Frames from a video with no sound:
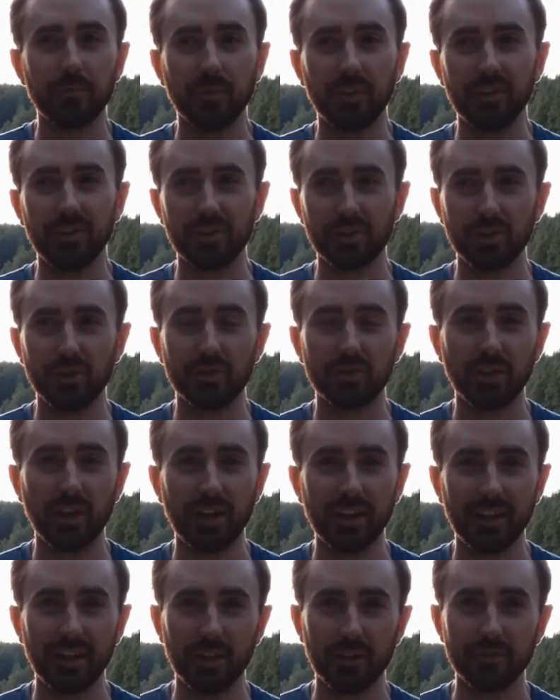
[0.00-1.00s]
You should try
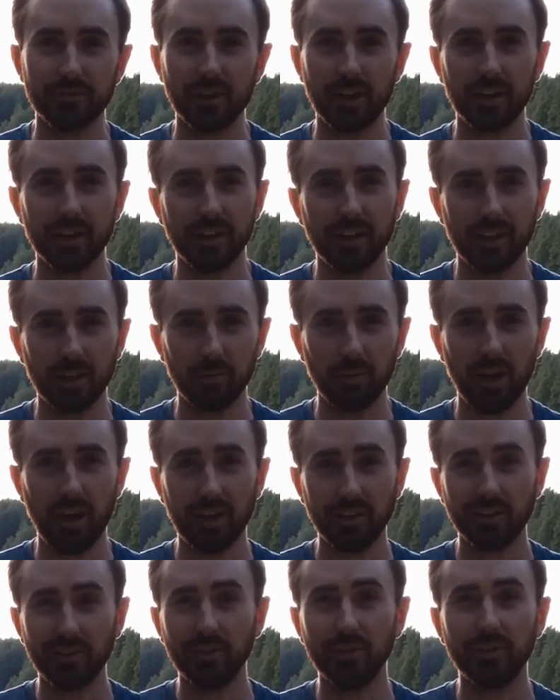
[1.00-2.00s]
to get your fire lighting
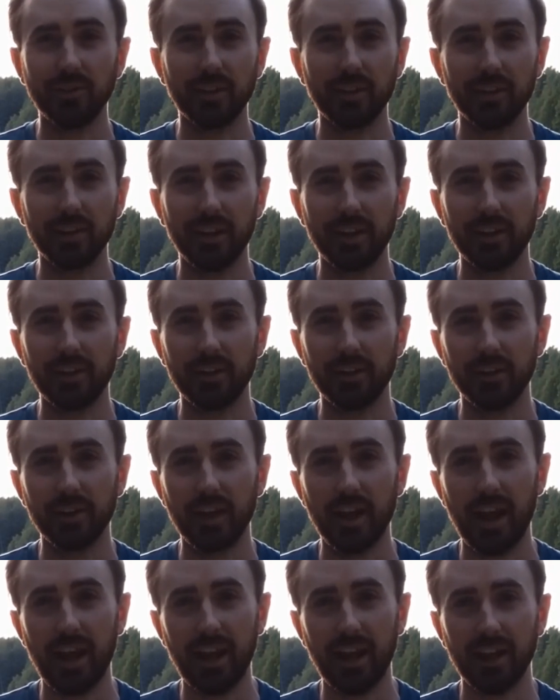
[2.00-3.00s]
past using a lighter
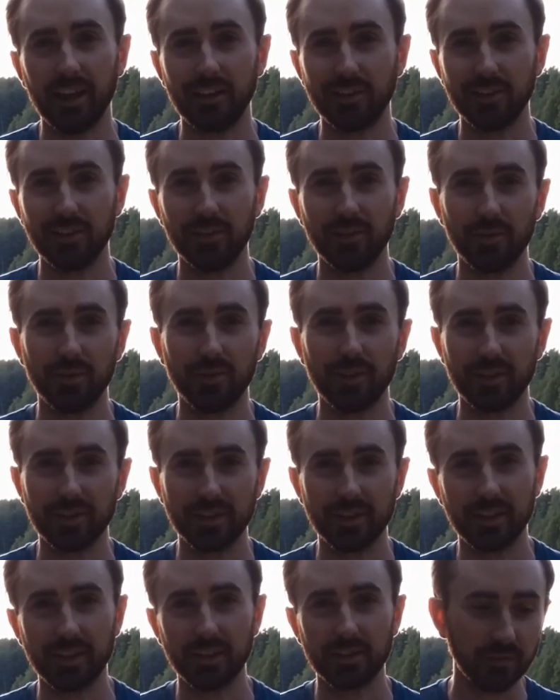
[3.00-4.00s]
and, you know,
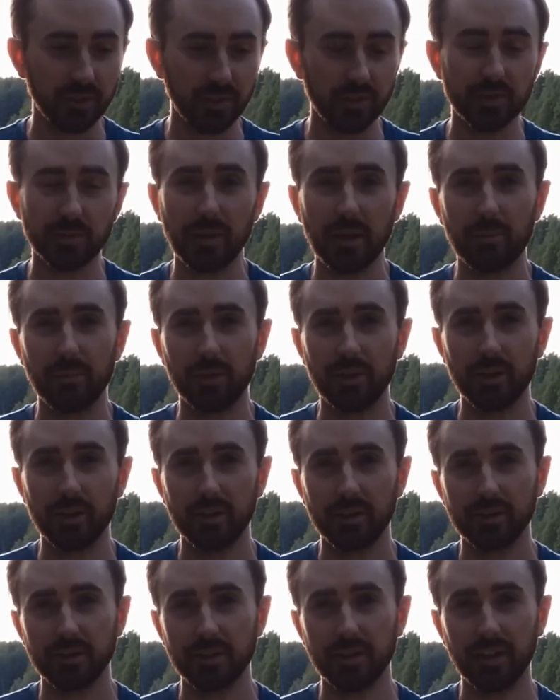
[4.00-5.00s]
things like newspaper
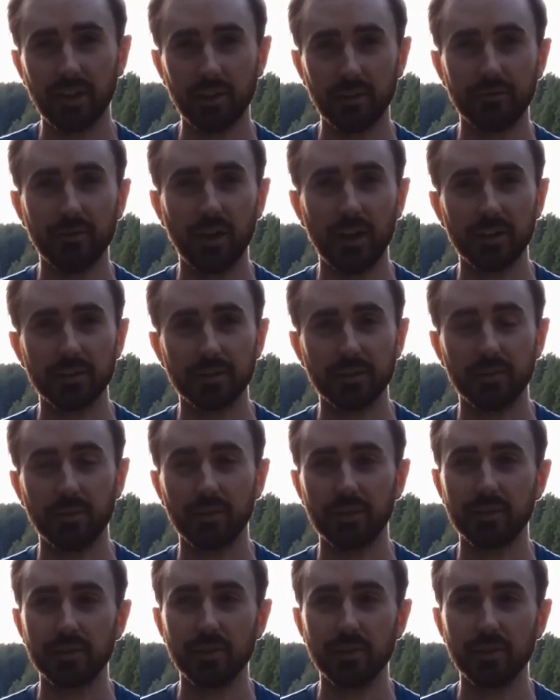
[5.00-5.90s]
to get your fires going.